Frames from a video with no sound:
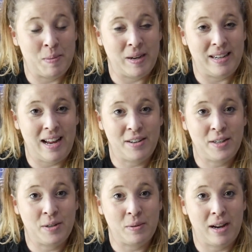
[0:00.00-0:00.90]
but now you
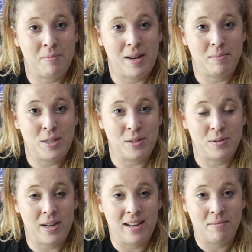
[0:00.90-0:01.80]
know what I've been up
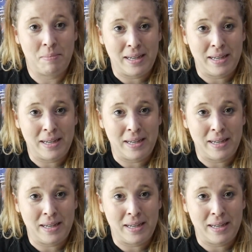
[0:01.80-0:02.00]
to and